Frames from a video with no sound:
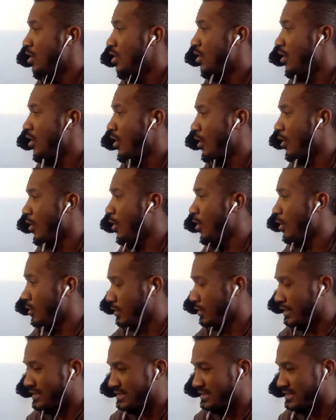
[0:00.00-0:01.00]

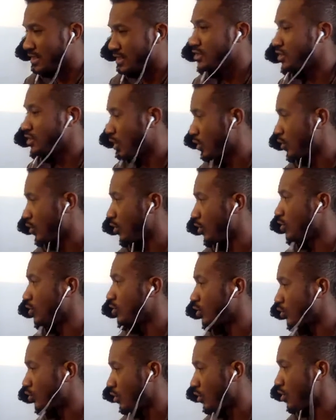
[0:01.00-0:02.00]
Is their circle
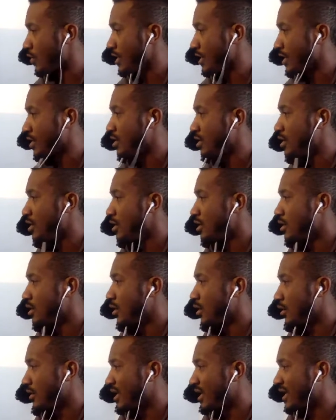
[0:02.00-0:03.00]
growing?
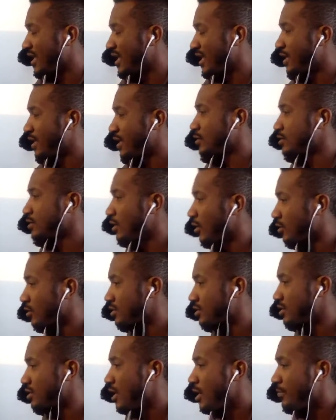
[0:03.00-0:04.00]
Are they getting
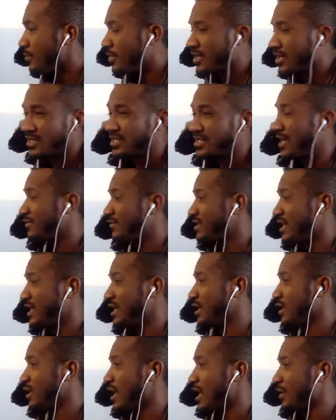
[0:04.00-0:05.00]
results? Because I've seen a
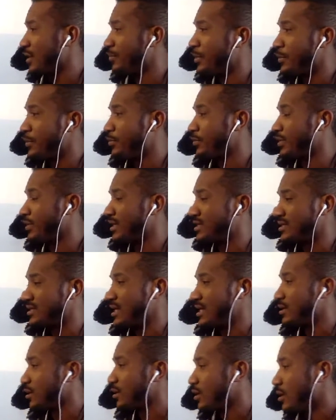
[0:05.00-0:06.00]
lot of people that say
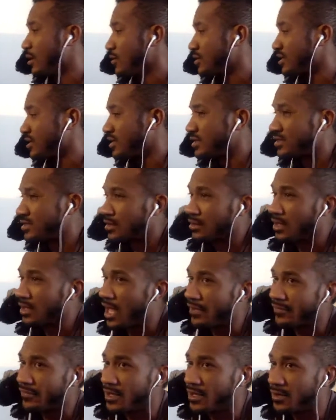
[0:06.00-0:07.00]
they're coaches, they're
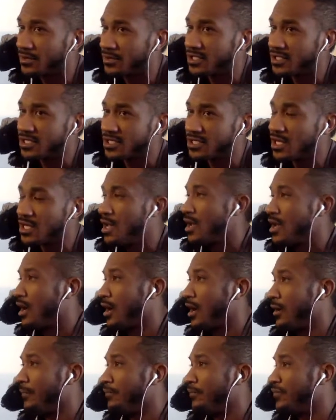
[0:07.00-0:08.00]
life coaches.
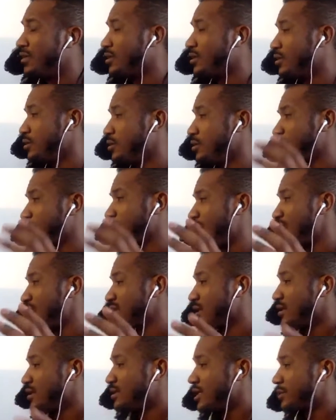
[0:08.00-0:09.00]
Newsflash,
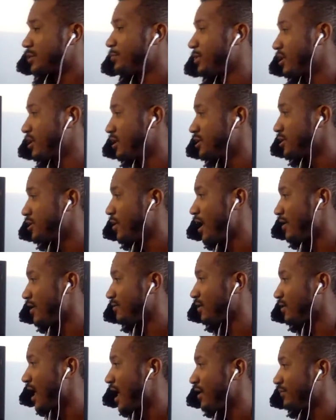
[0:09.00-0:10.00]
just because you have
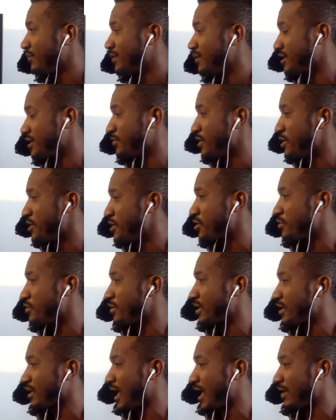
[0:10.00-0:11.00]
life doesn't mean you can be
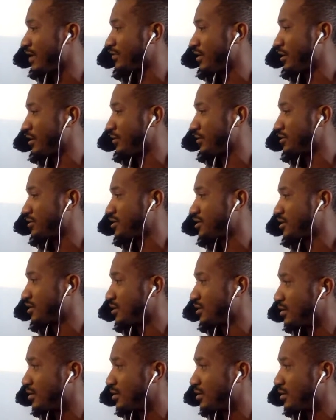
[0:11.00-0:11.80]
a life coach.